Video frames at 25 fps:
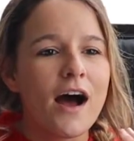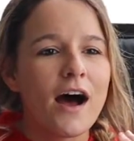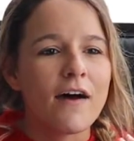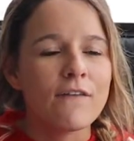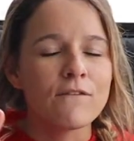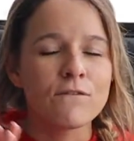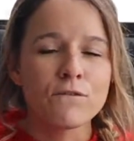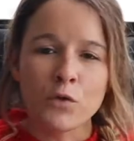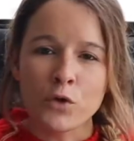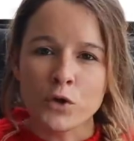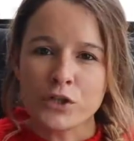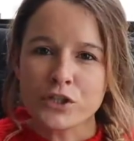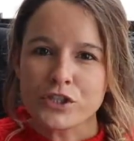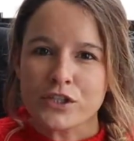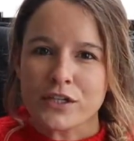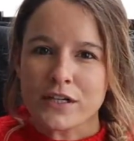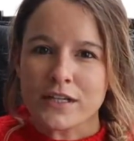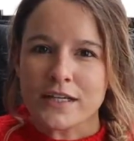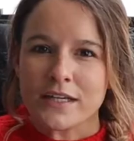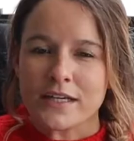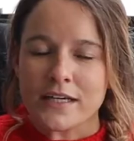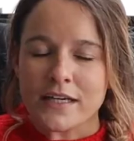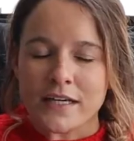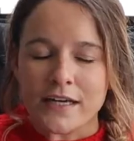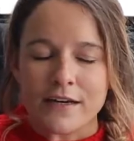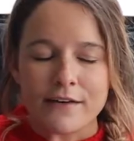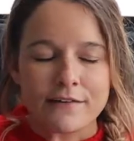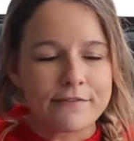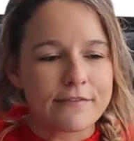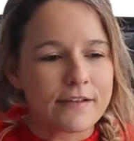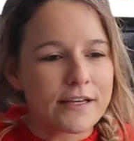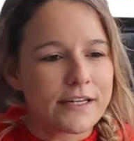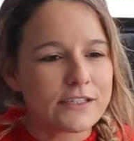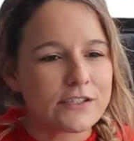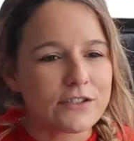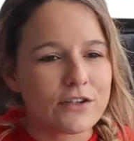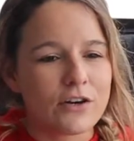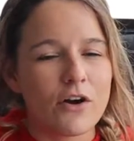Unfortunately,
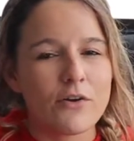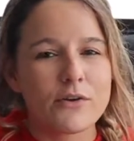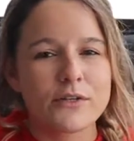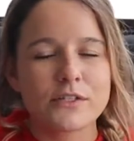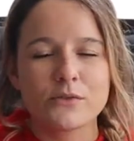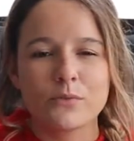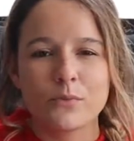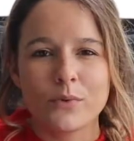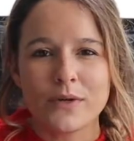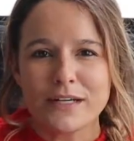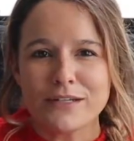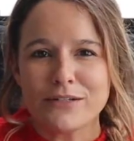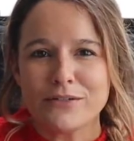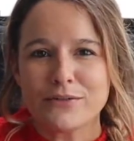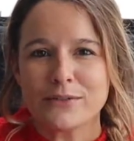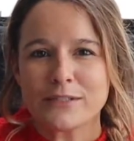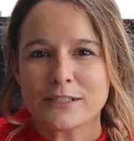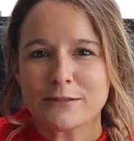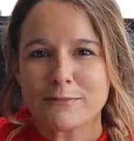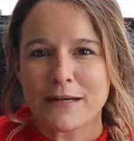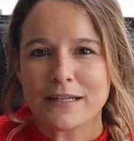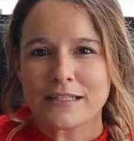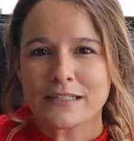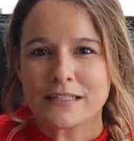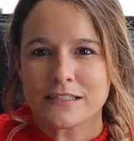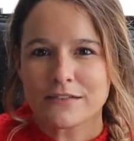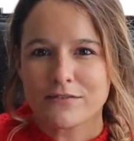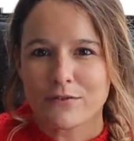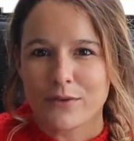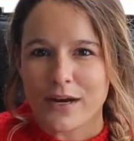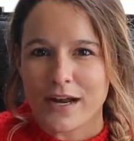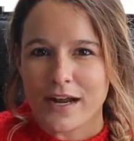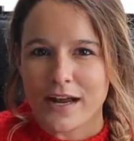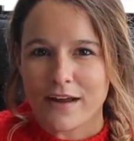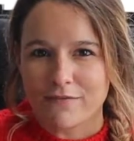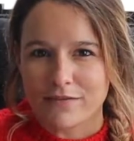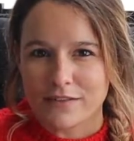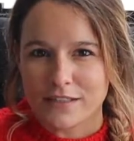flights are always way too expensive when
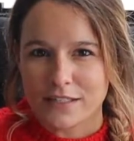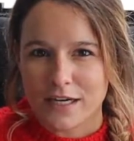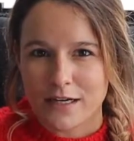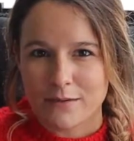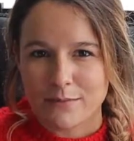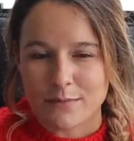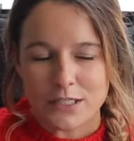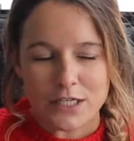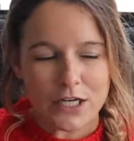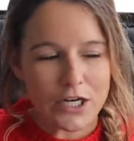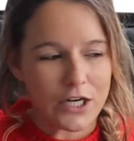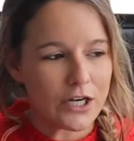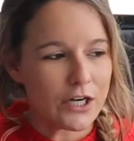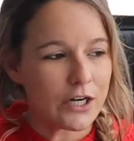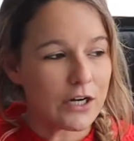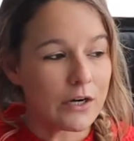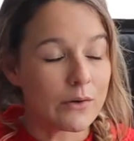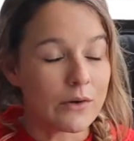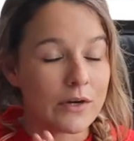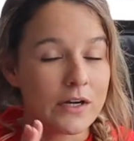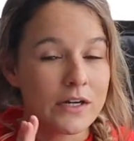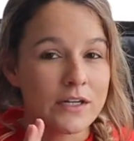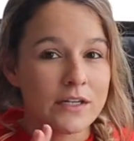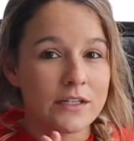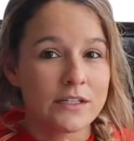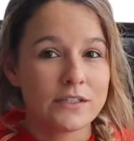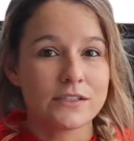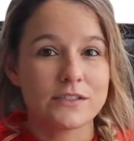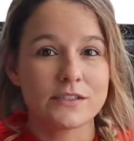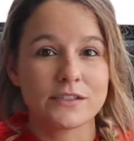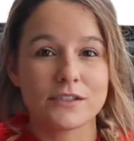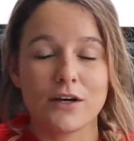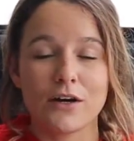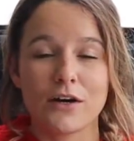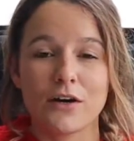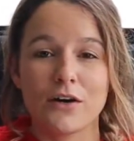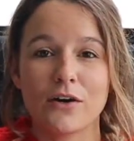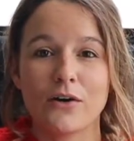I have the time to go.
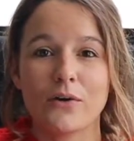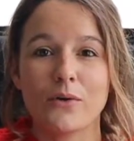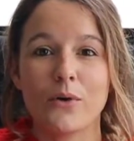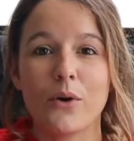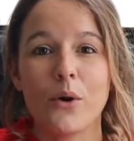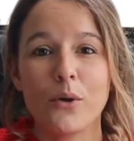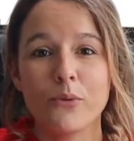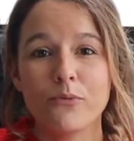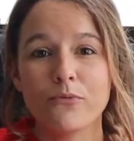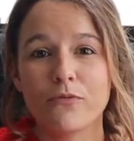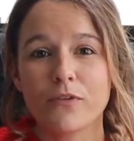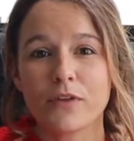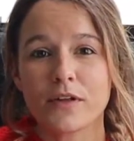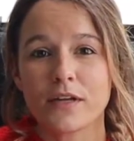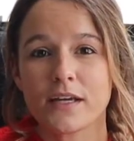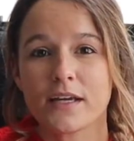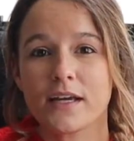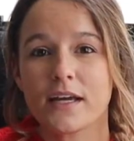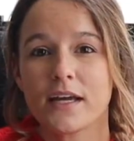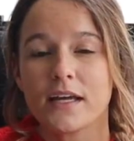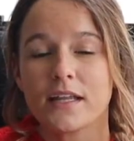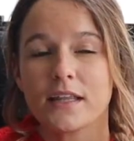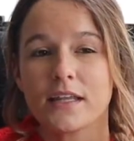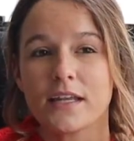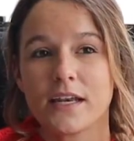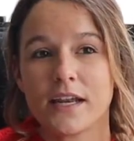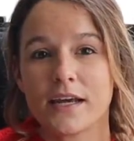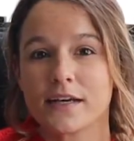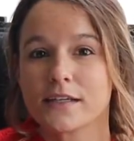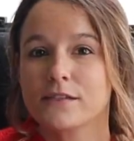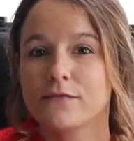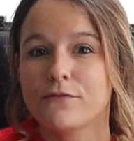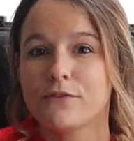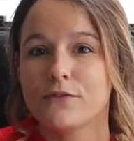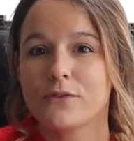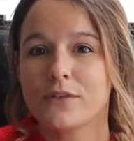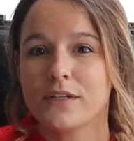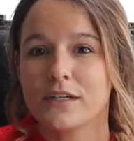So hopefully in the
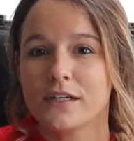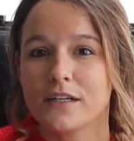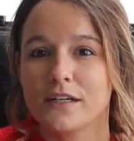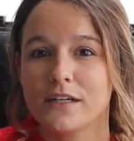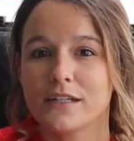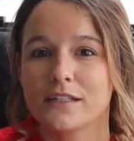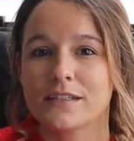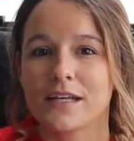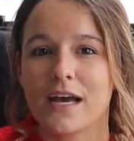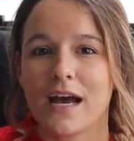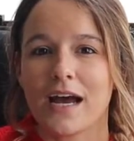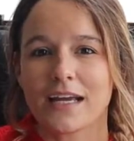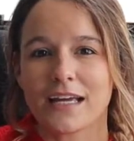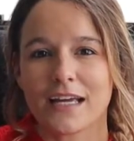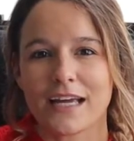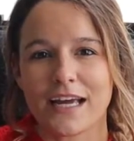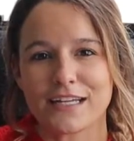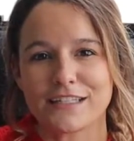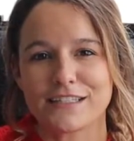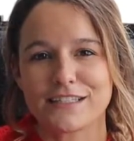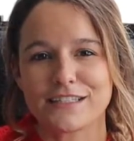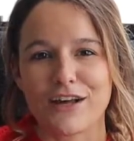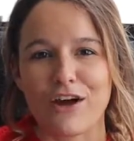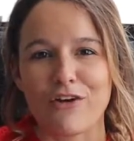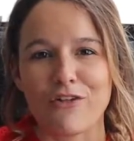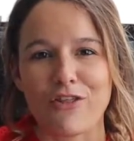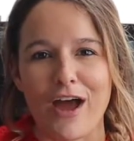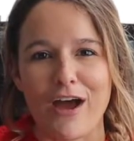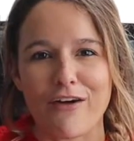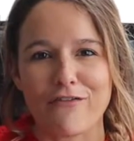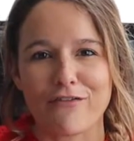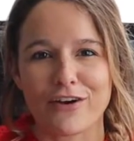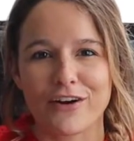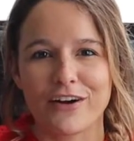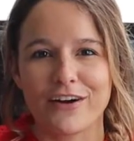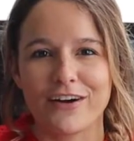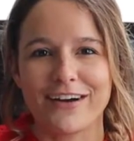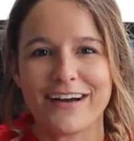next few years, I can get to South
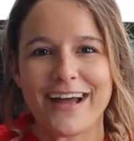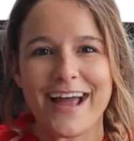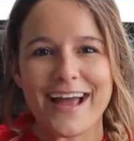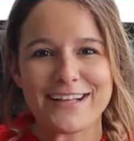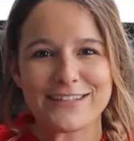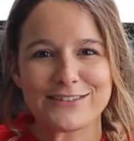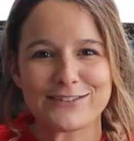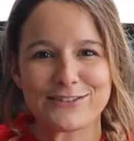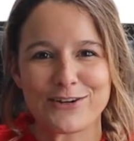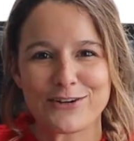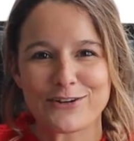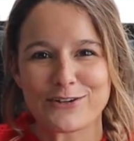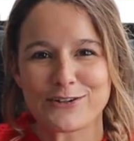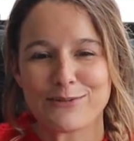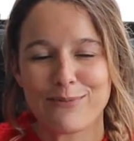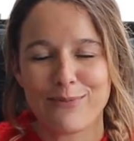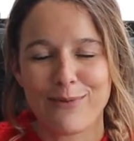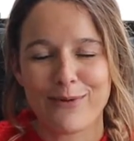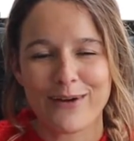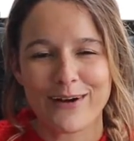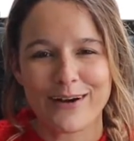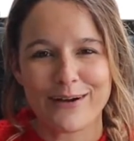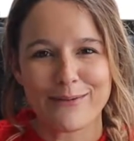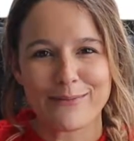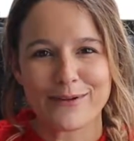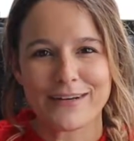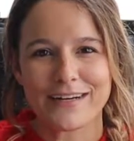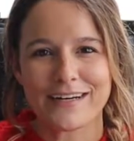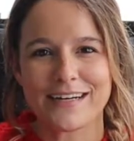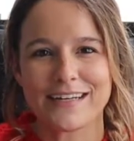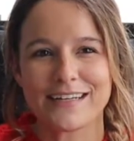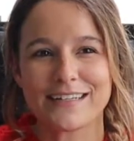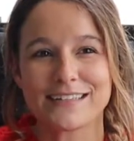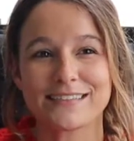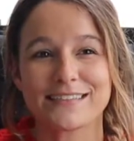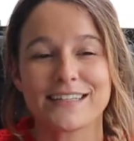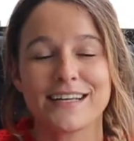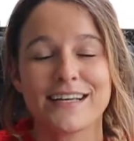Africa and start exploring
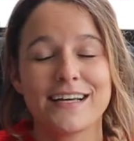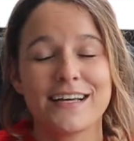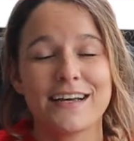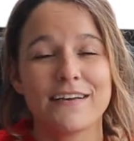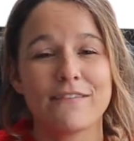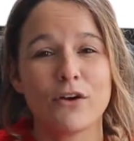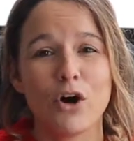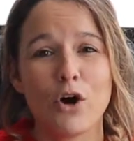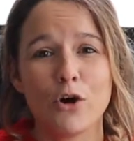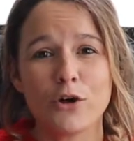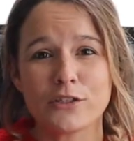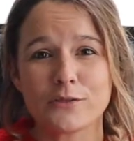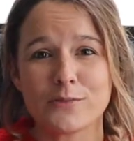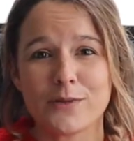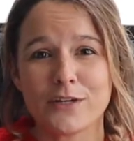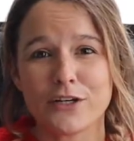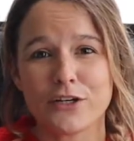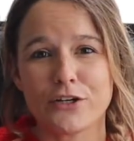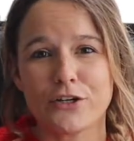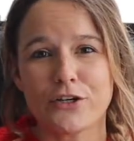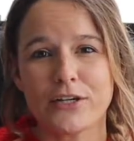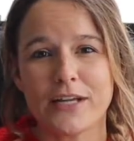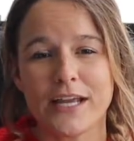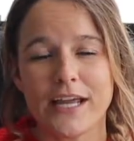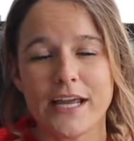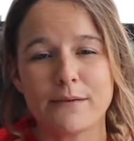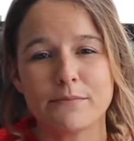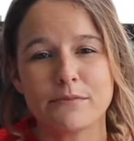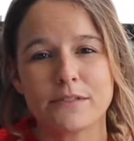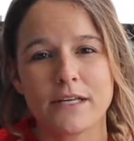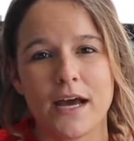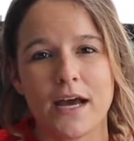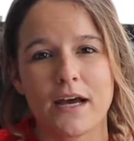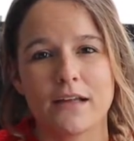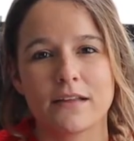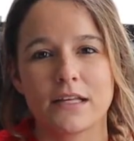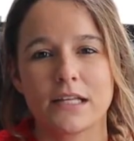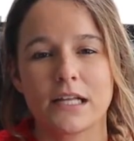because always wanted to go to Cape
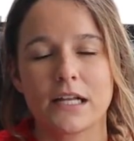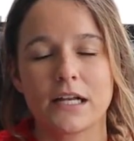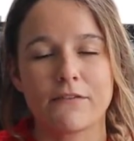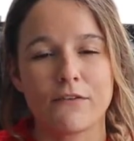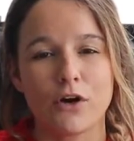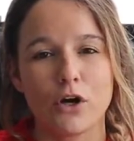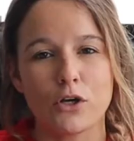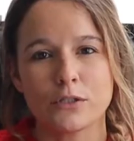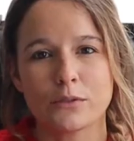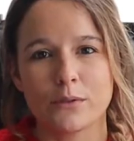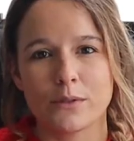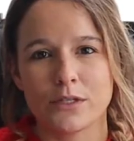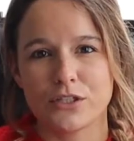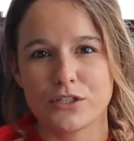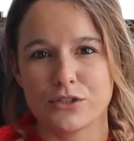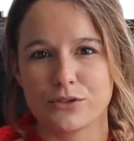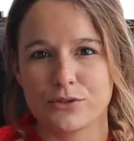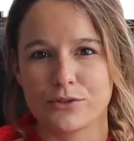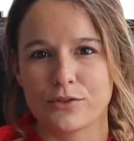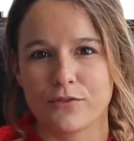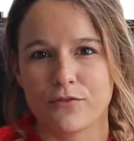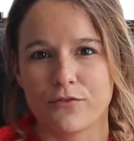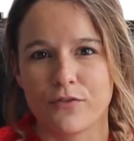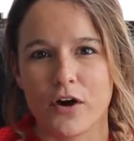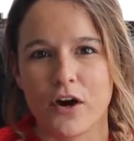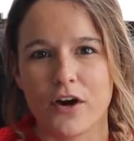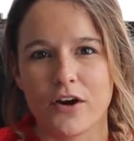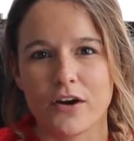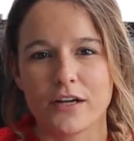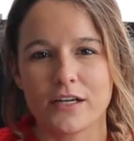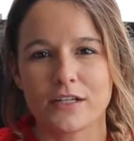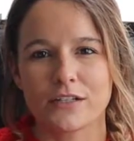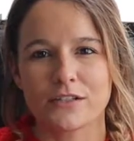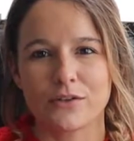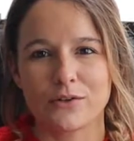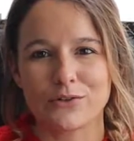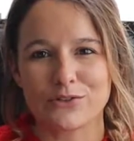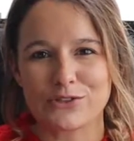Town and then I've always wanted to do
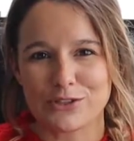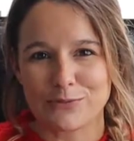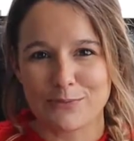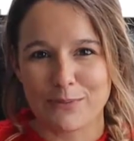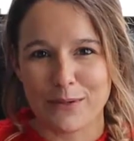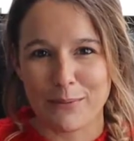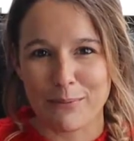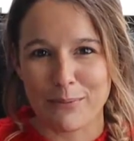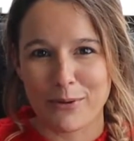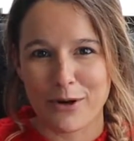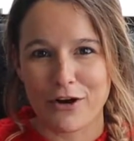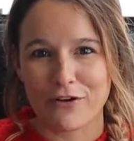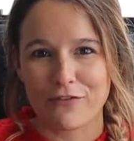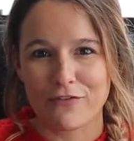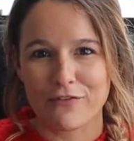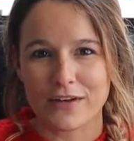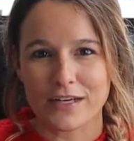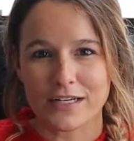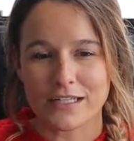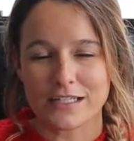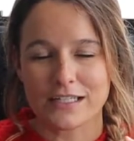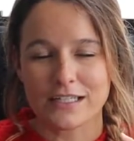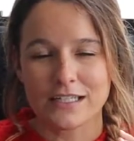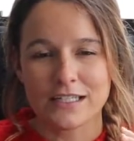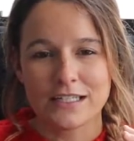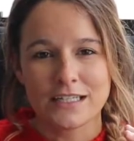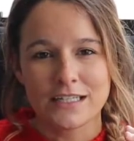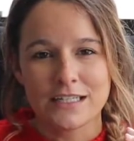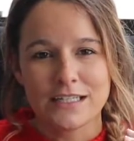safari. So it would just be a perfect